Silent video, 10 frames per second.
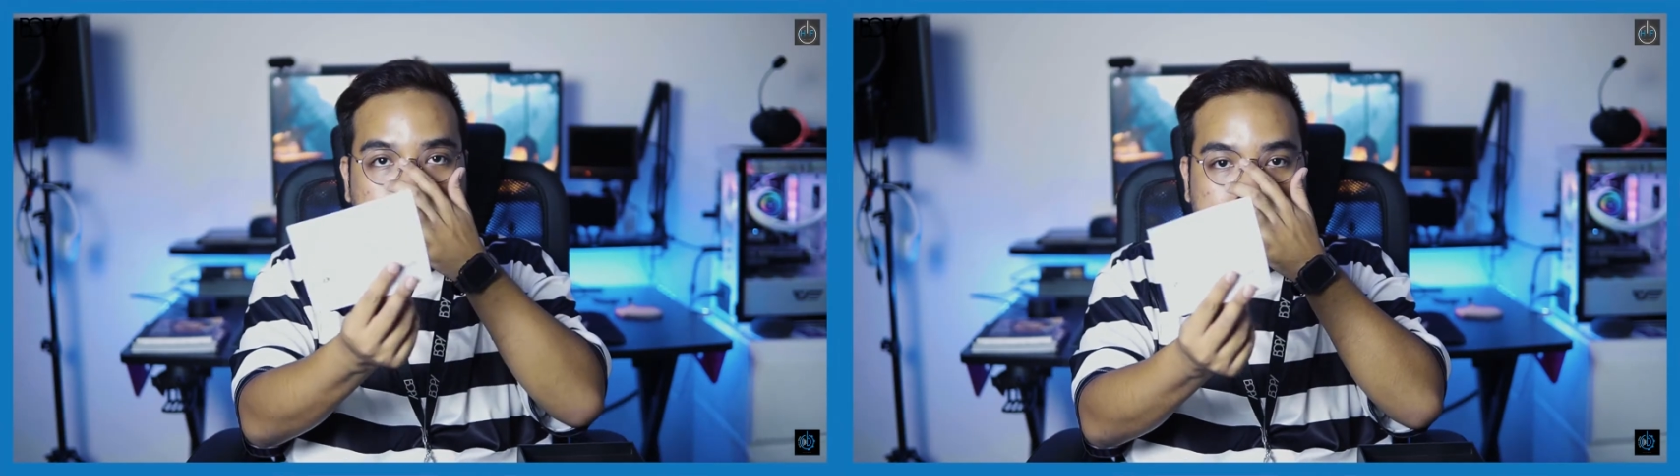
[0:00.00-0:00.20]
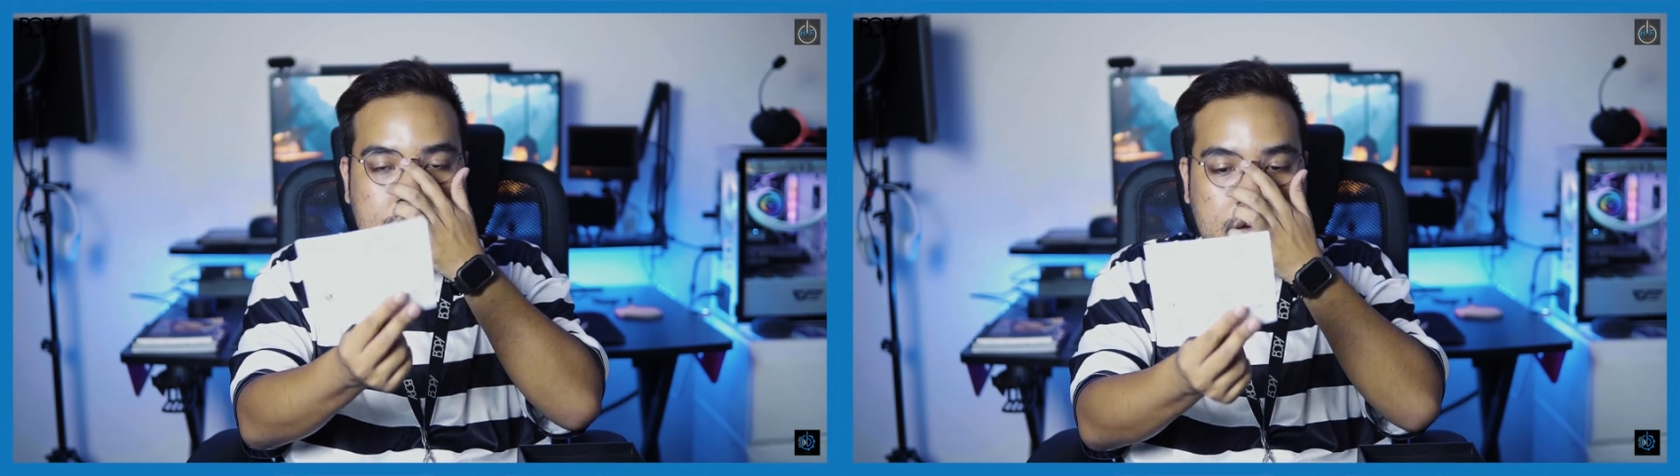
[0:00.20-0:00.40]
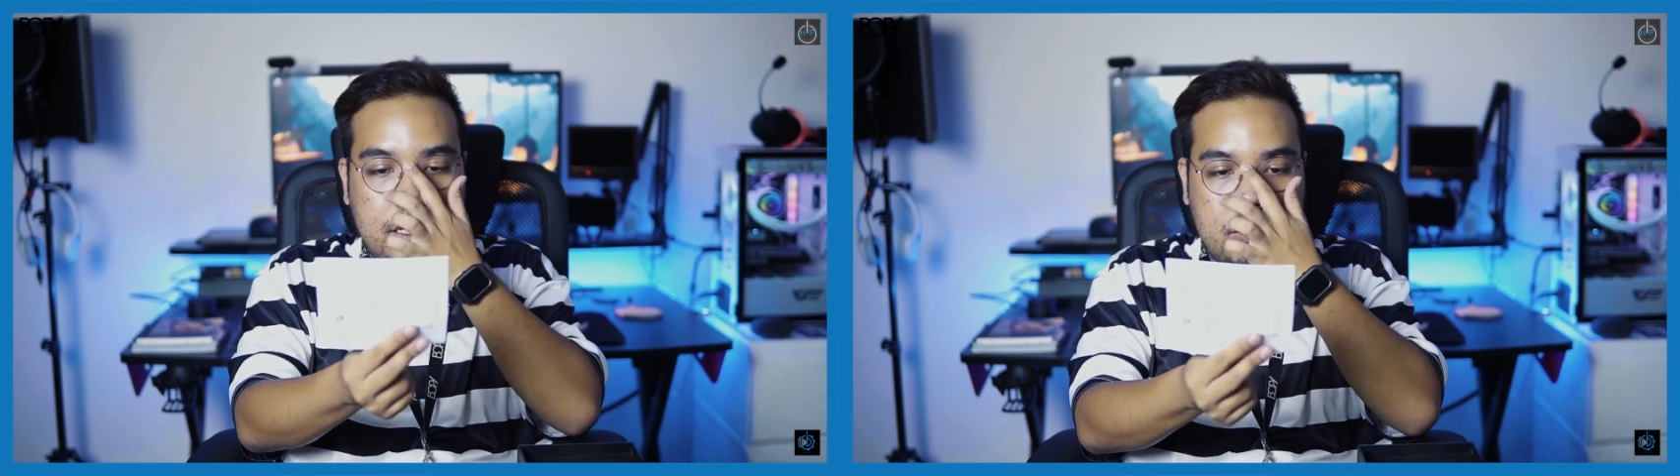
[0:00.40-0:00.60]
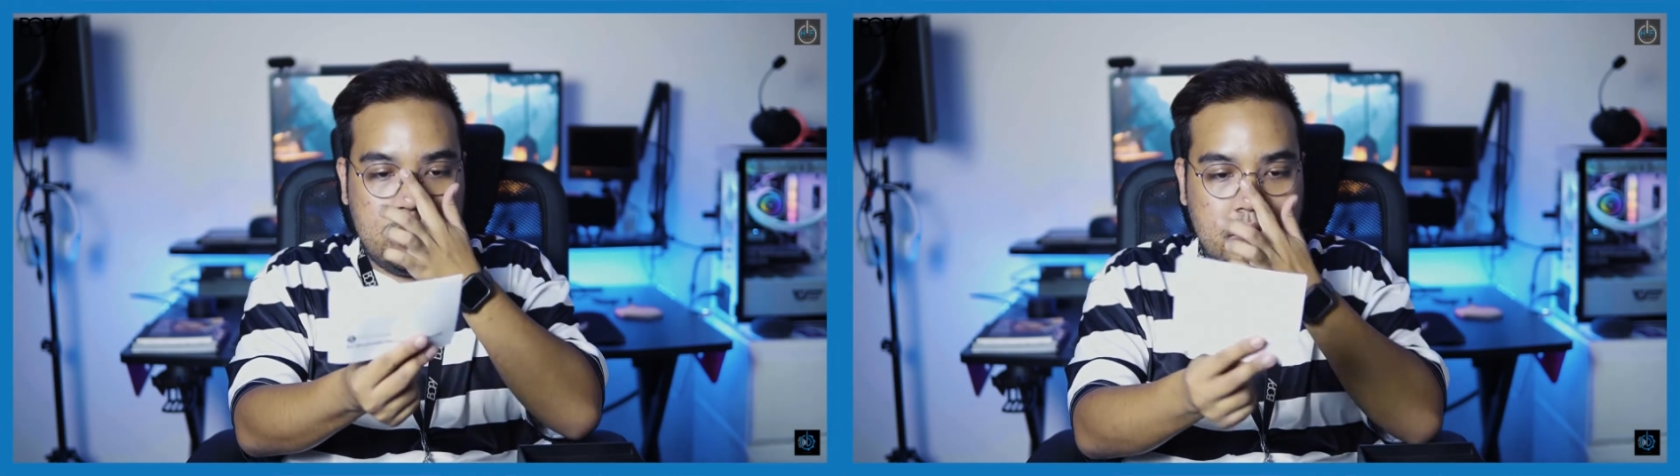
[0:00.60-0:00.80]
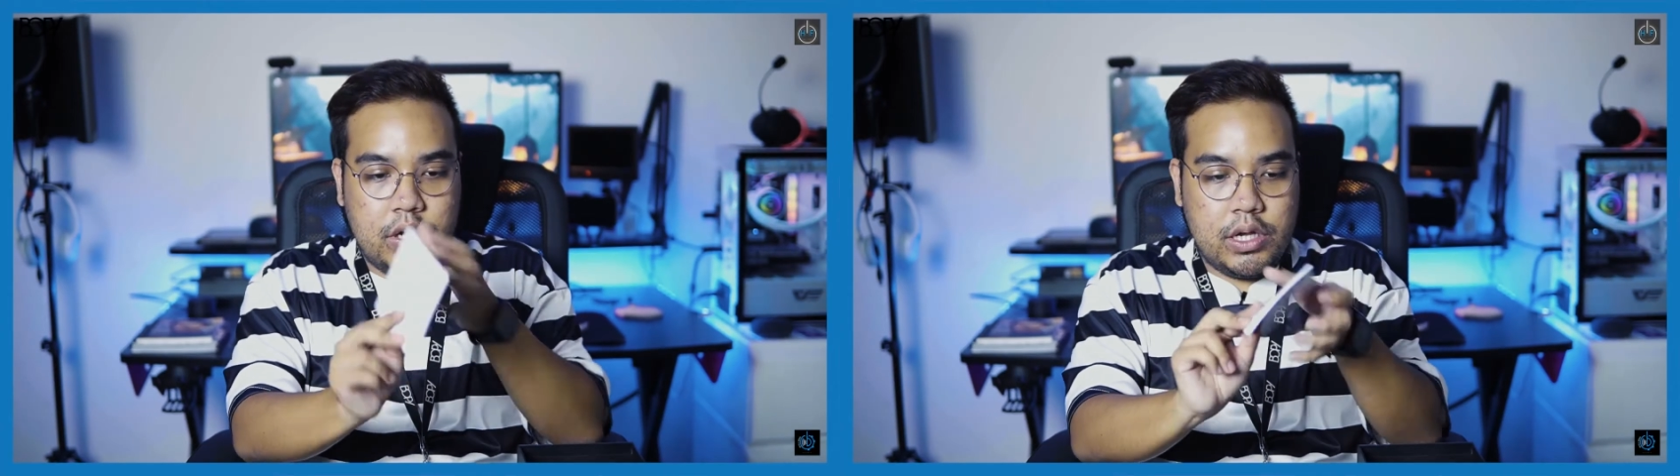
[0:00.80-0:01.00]
inside.
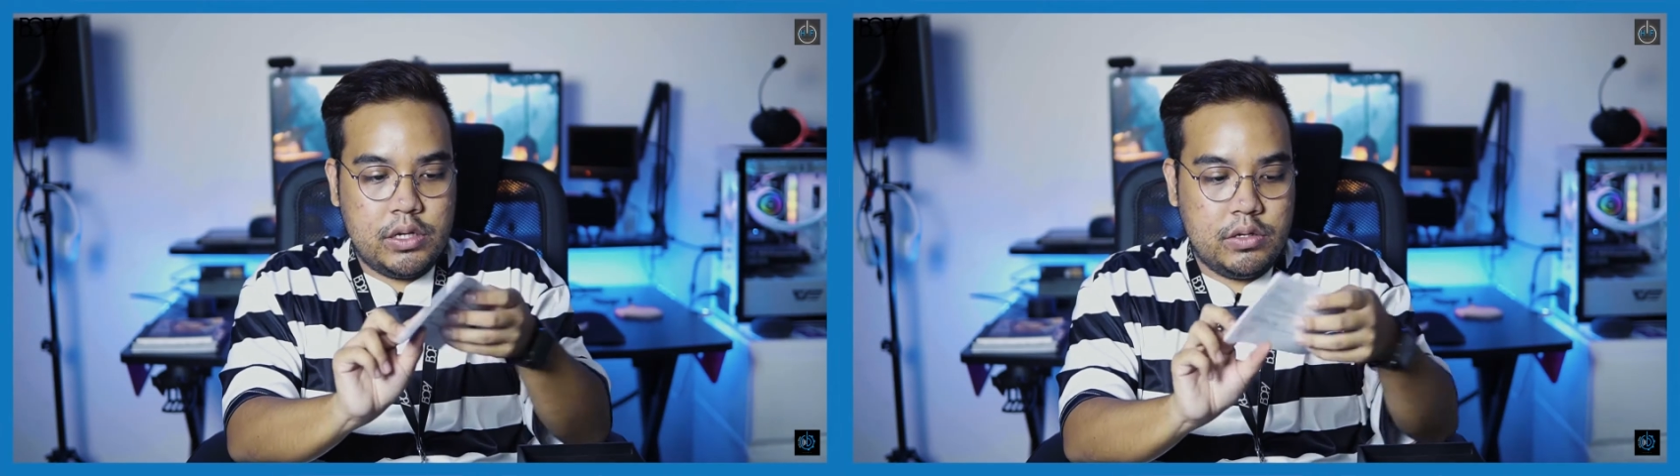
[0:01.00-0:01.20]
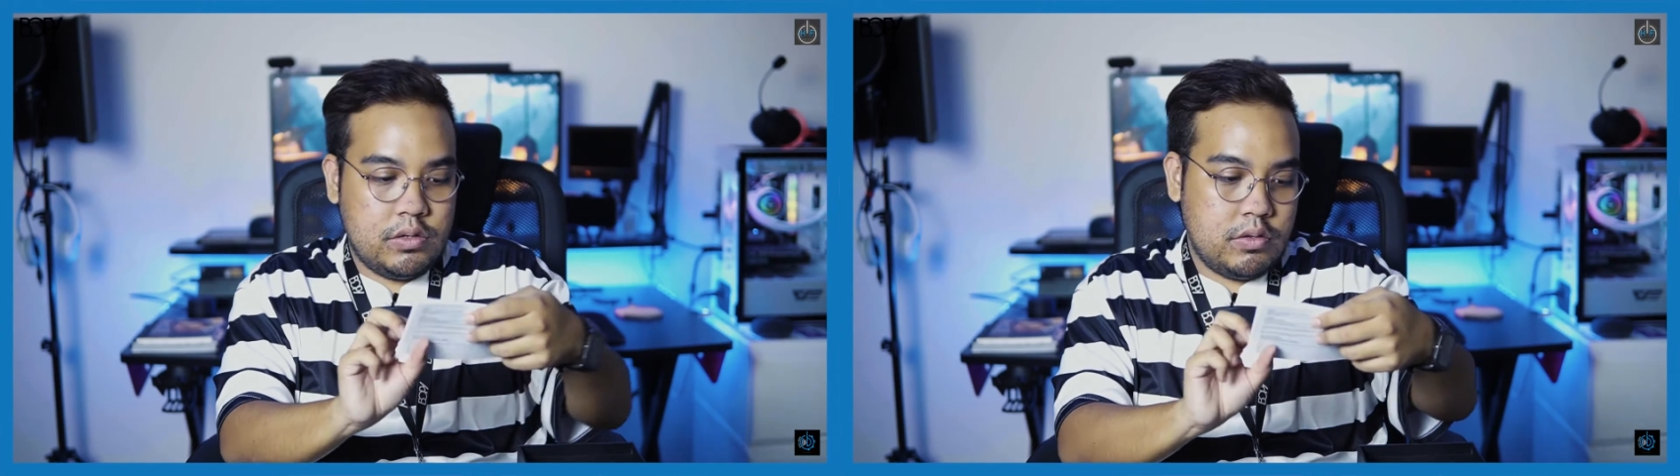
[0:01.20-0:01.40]
Okay,